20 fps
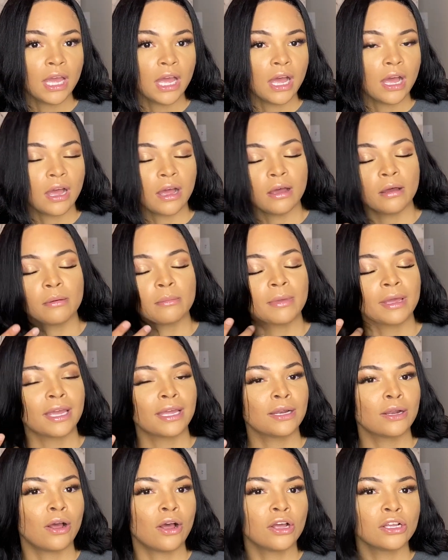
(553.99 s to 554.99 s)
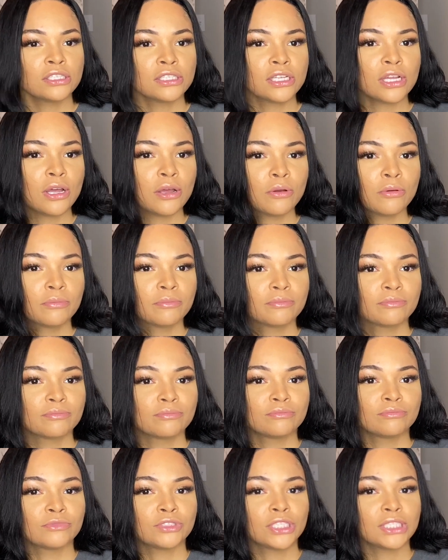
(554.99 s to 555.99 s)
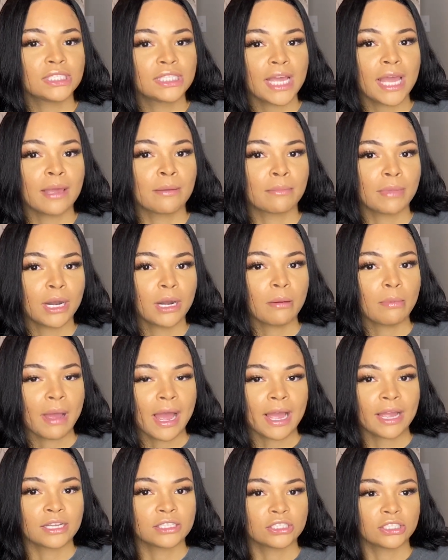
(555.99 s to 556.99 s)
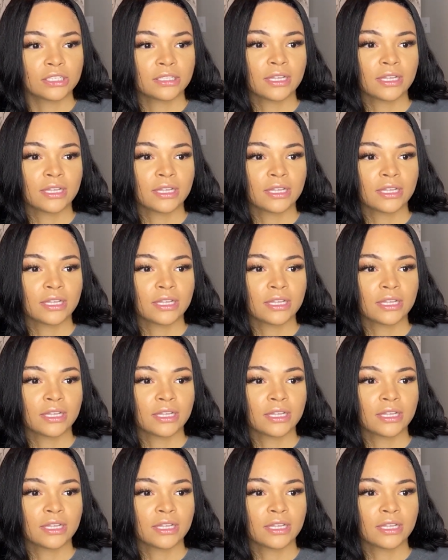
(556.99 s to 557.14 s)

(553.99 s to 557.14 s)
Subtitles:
and also just like better packaging.